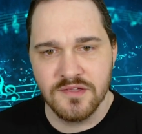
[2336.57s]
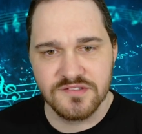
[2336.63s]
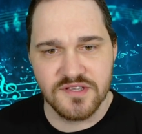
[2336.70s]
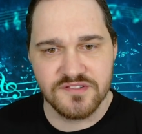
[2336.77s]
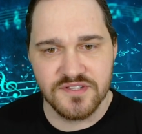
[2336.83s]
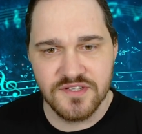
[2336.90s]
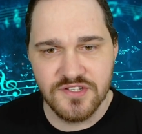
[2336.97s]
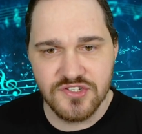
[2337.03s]
It
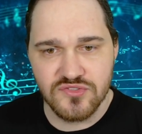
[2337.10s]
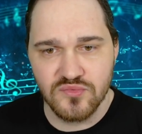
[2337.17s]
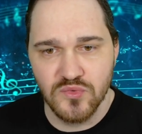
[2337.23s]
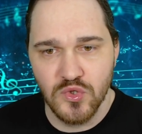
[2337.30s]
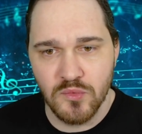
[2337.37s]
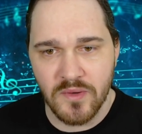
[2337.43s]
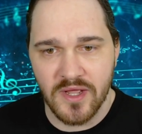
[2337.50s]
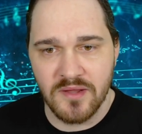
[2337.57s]
says, In this
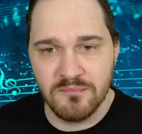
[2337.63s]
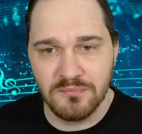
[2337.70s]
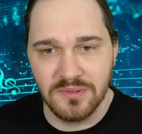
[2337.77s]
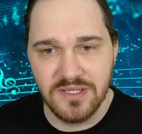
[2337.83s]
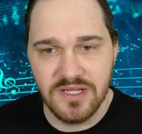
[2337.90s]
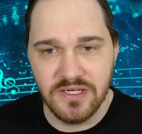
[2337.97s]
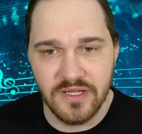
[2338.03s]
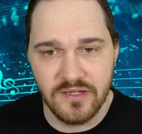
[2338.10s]
womb I am
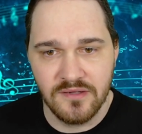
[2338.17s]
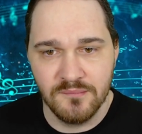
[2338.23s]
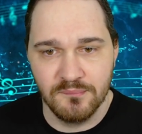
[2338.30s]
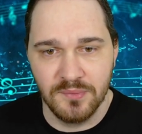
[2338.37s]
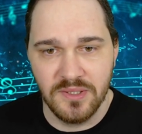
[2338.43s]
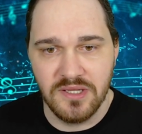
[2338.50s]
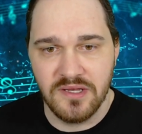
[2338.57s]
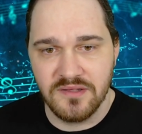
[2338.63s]
bleeding,
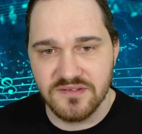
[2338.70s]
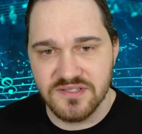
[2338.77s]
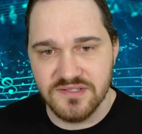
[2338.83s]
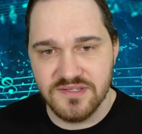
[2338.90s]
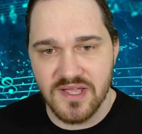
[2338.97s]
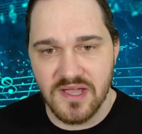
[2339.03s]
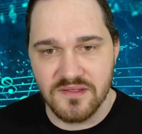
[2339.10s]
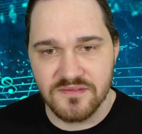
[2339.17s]
bleeding to
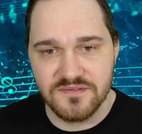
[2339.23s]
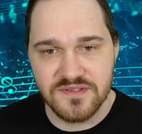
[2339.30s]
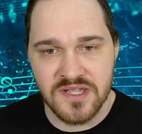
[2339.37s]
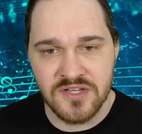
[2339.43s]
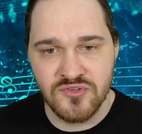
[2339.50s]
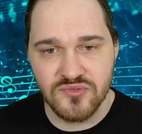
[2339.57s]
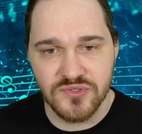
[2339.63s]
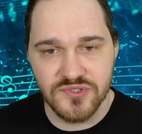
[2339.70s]
death,
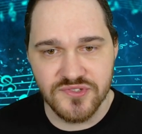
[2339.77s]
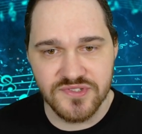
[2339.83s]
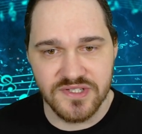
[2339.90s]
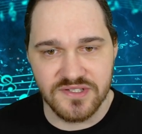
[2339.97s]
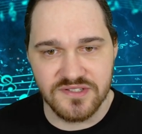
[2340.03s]
tendrils